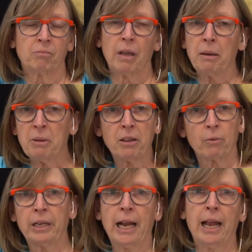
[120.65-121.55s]
maybe
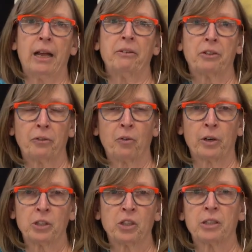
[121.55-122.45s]
3.5 to
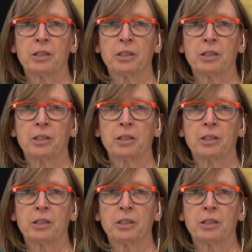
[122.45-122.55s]
4 inches.